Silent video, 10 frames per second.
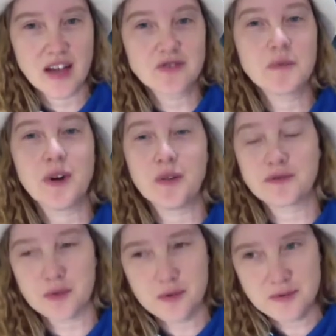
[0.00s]
fell
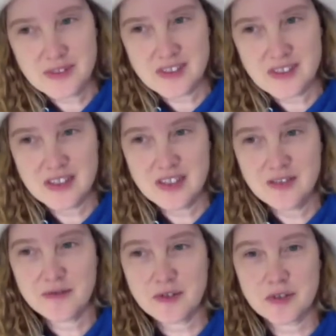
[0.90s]
through
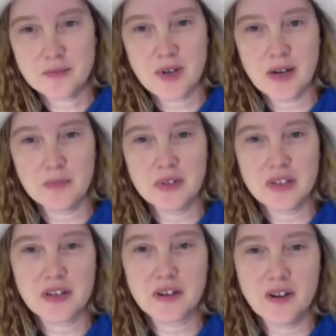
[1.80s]
for
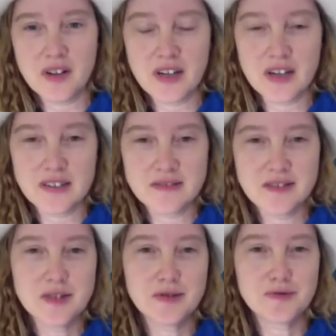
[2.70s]
political and
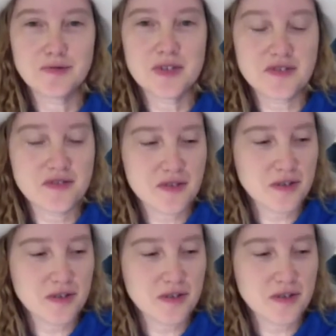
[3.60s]
reasons of